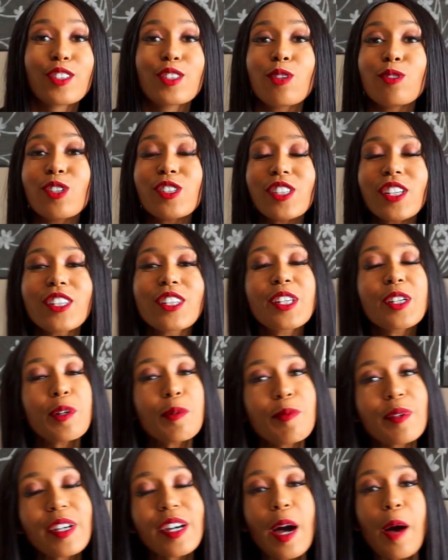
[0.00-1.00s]
So just a
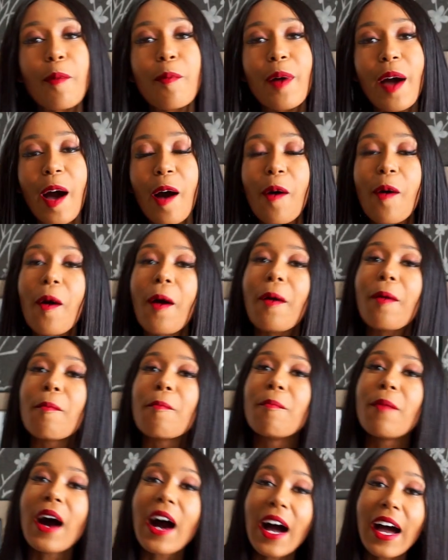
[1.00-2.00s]
little bit about
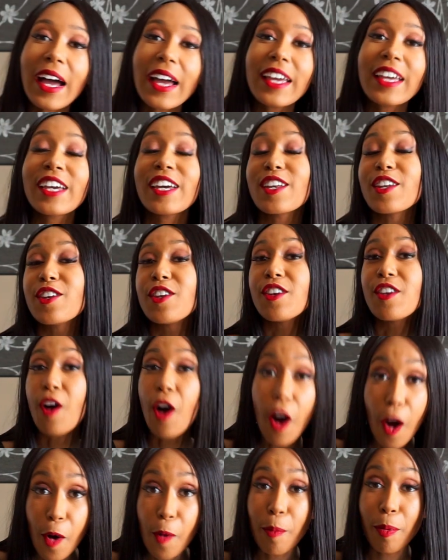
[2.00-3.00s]
my
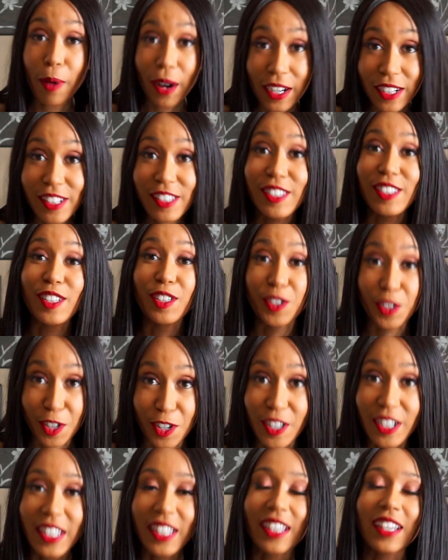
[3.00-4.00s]
no pregnancy
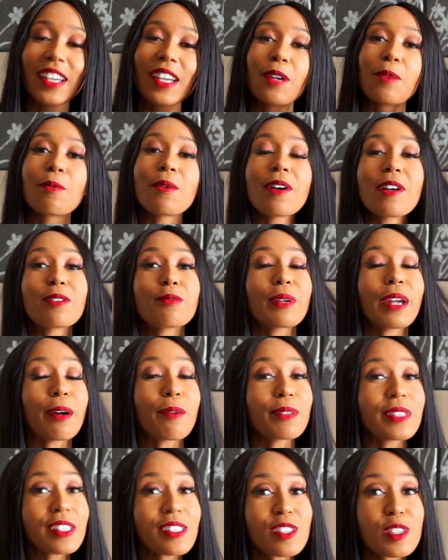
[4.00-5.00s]
journey was when
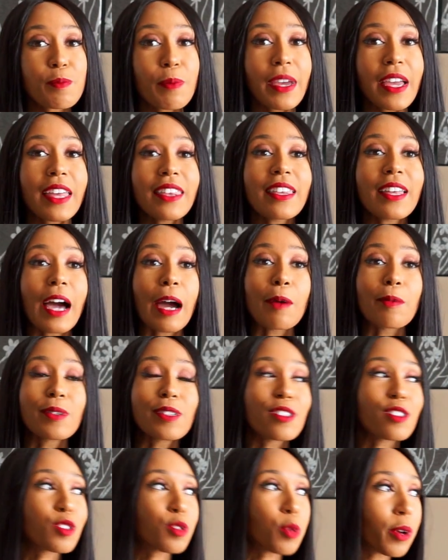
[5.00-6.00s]
I was in Spain, I
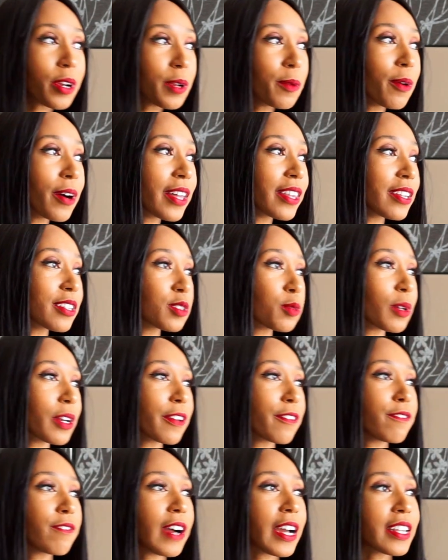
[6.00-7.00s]
was 21. That's when
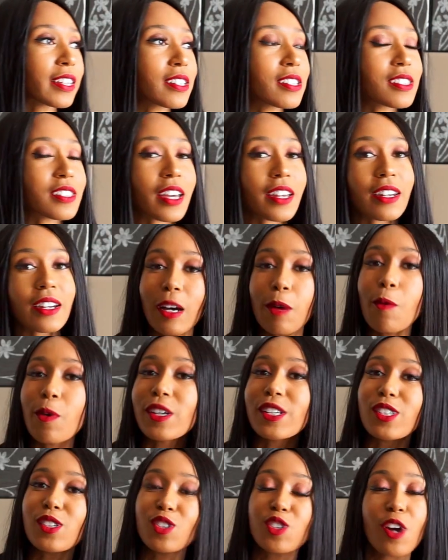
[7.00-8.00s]
I finally decided I
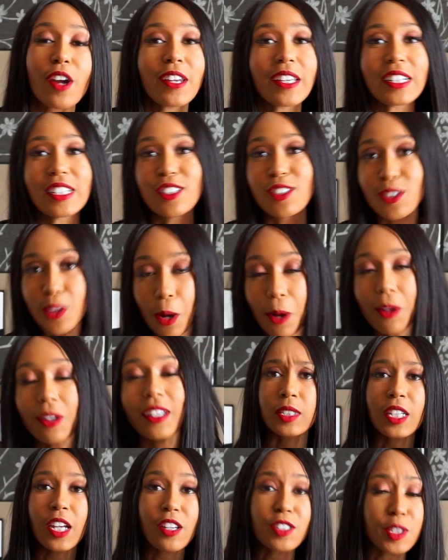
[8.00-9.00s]
wanted to try to
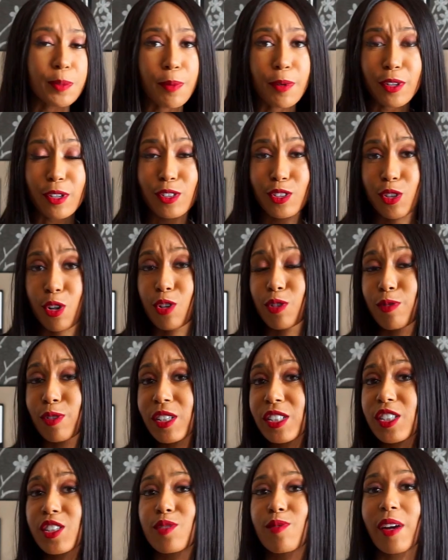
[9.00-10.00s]
adult, to get on some birth control, to
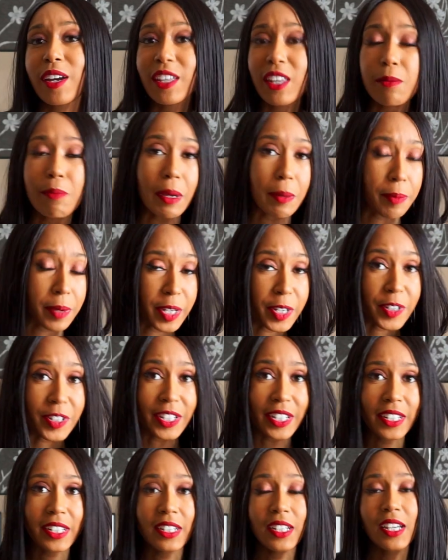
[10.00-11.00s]
really just regulate my
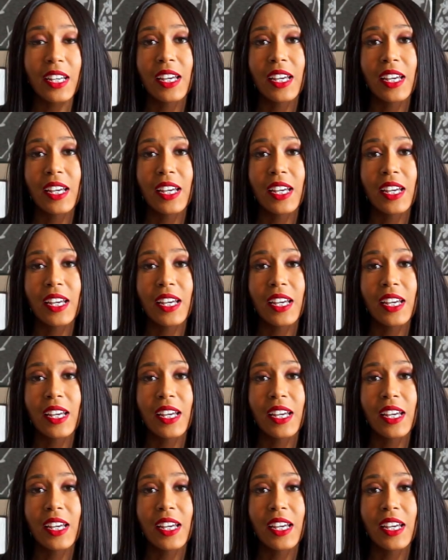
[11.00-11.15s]
period.